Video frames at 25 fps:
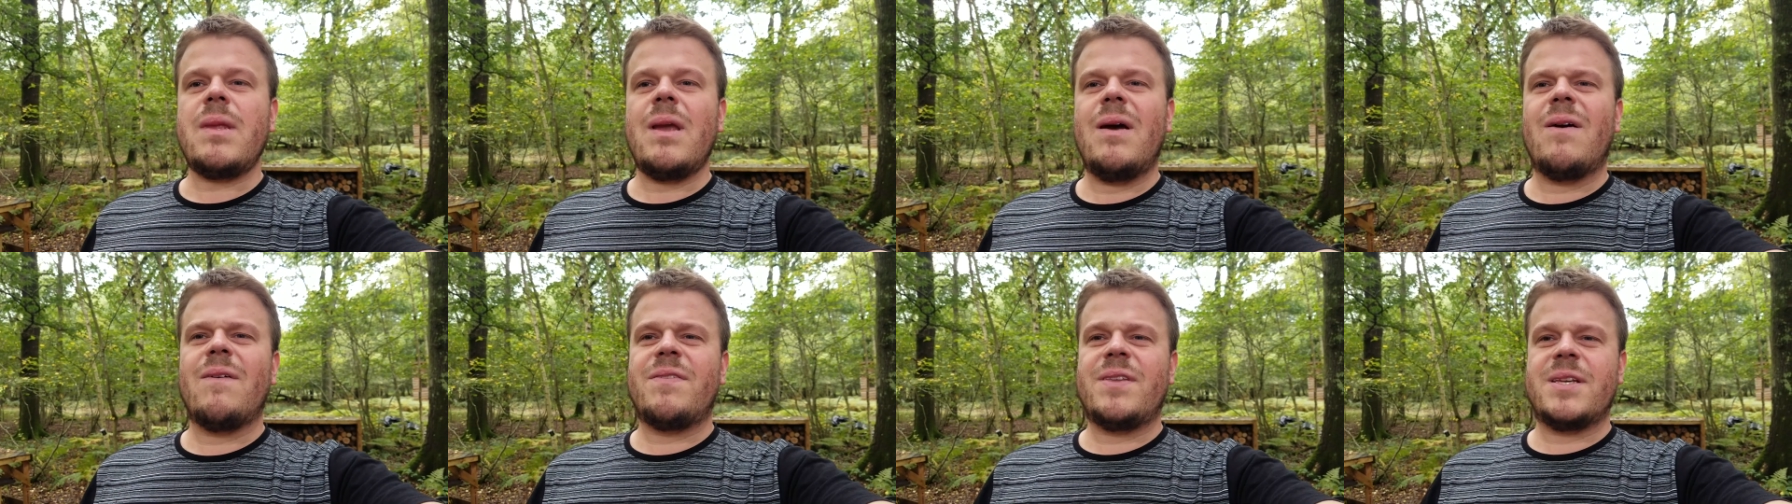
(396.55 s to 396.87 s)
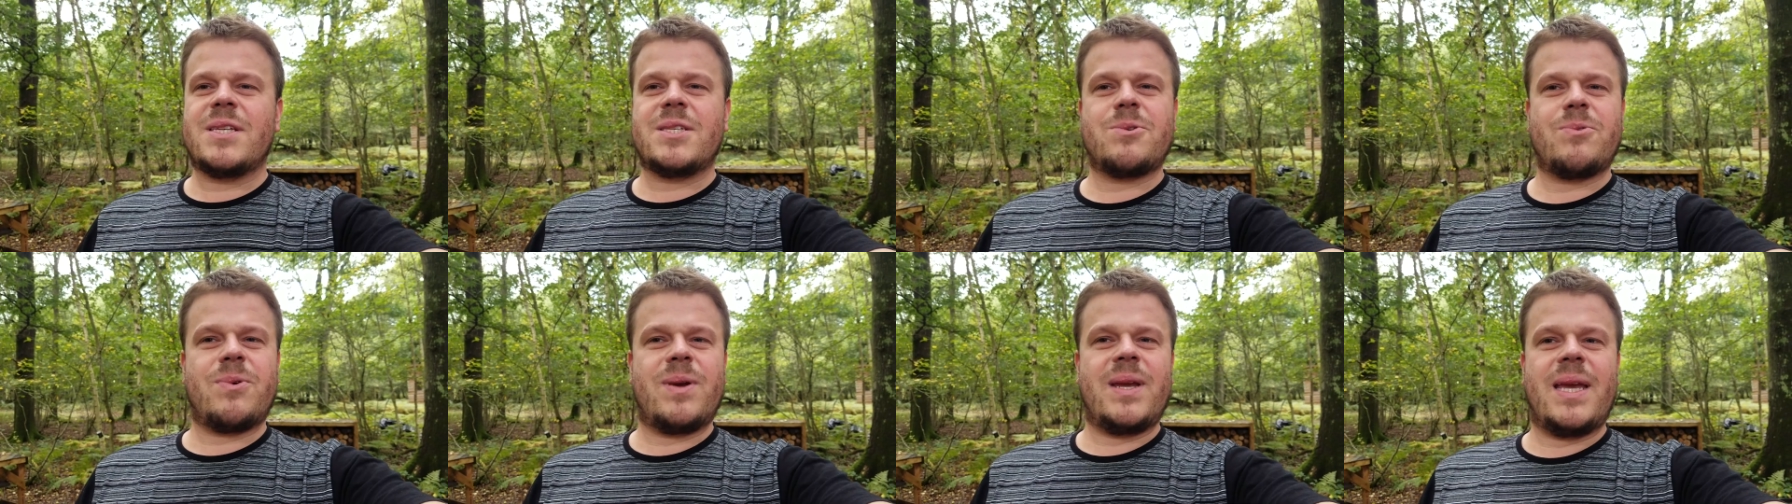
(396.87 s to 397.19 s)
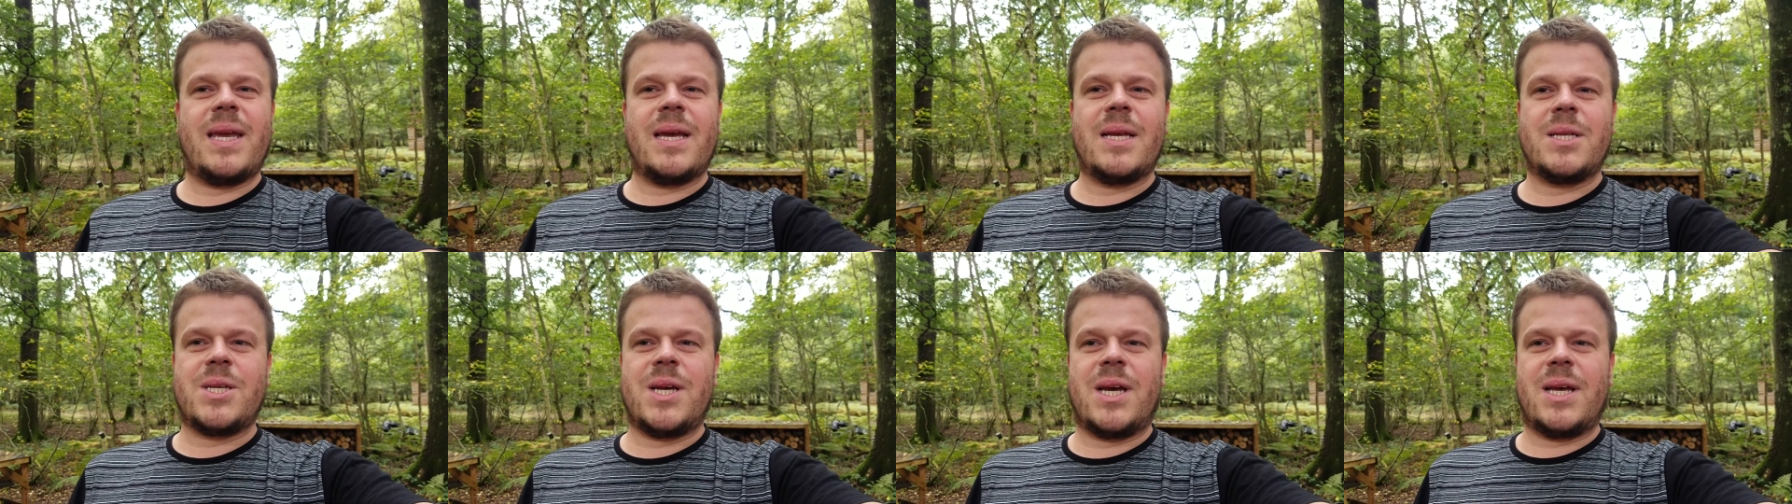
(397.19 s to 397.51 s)
of this
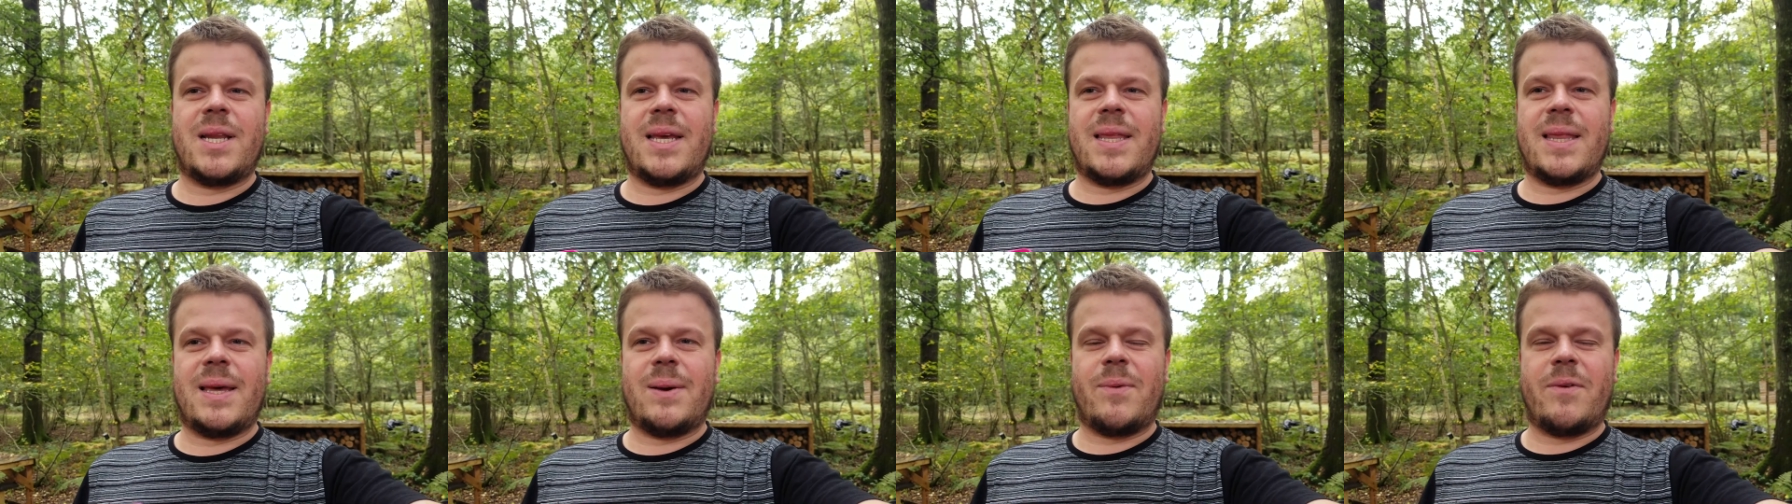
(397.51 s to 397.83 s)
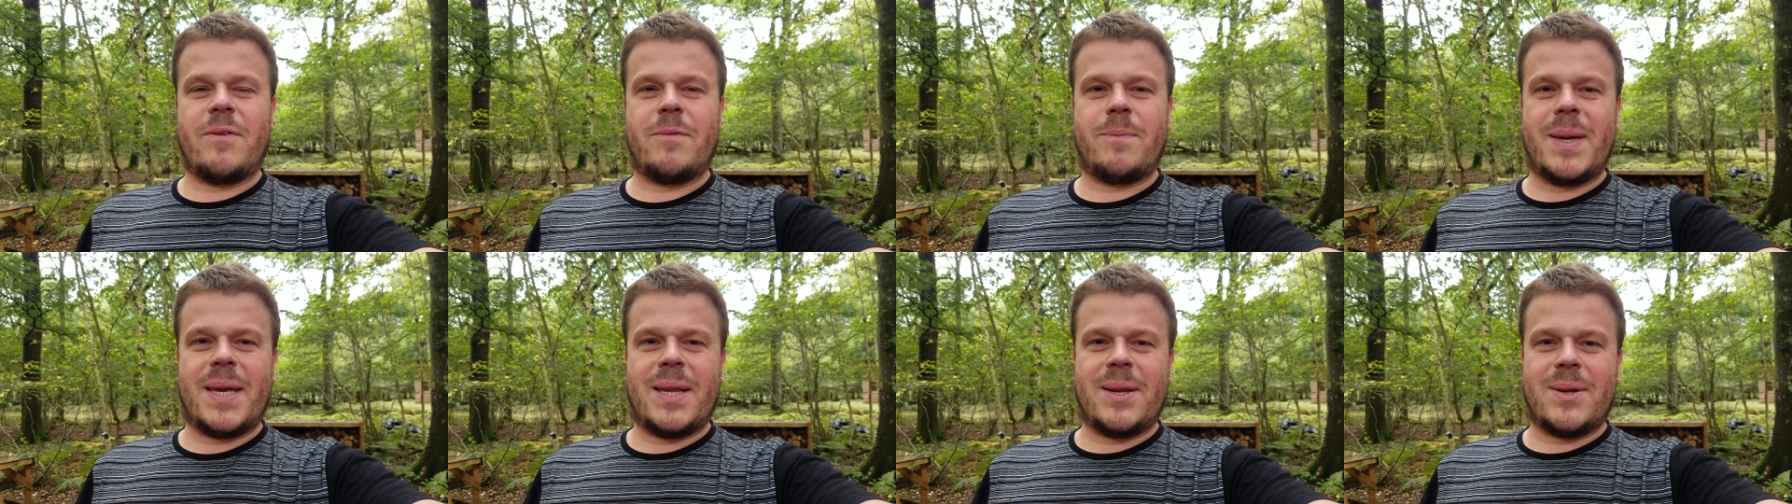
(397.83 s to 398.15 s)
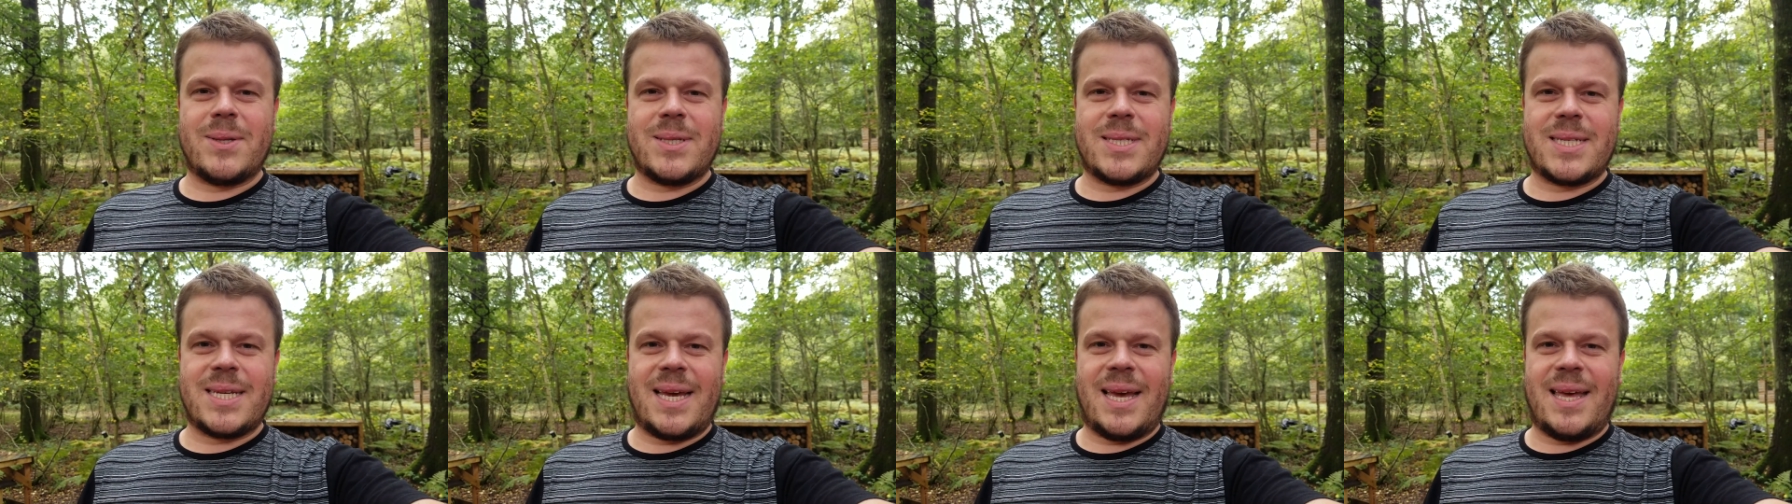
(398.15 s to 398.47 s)
3-year journey that we've been
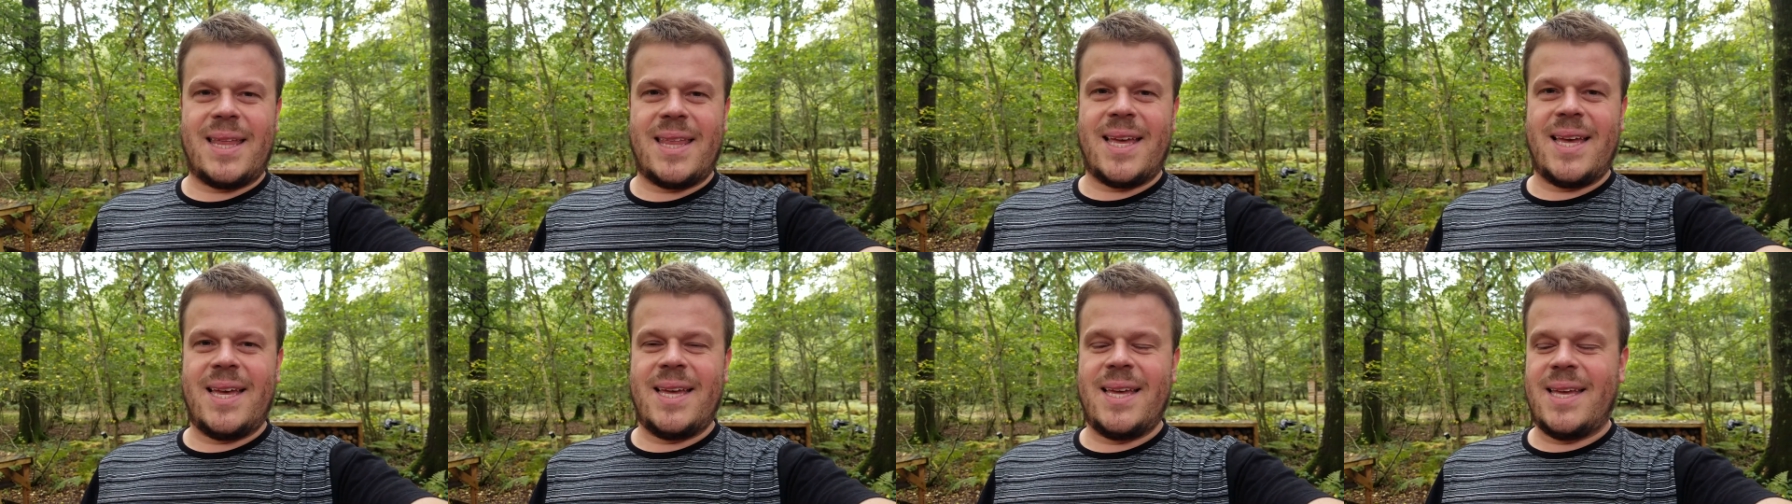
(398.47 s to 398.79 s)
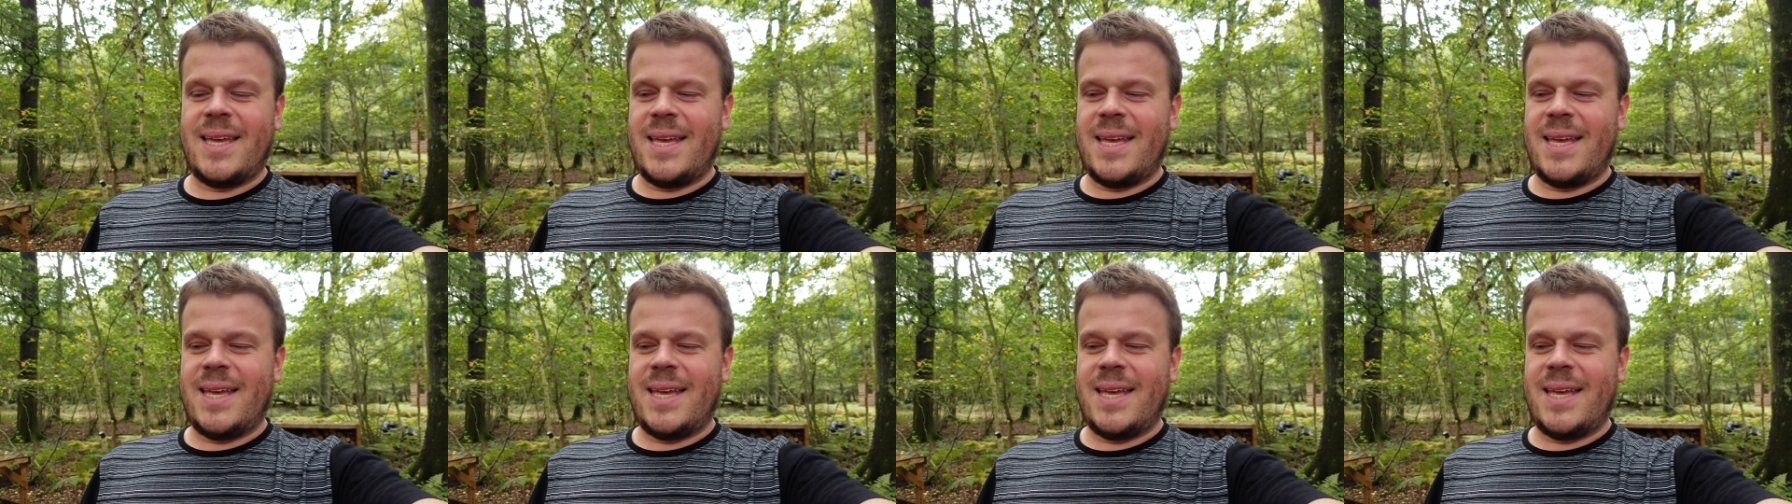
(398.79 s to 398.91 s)
on together,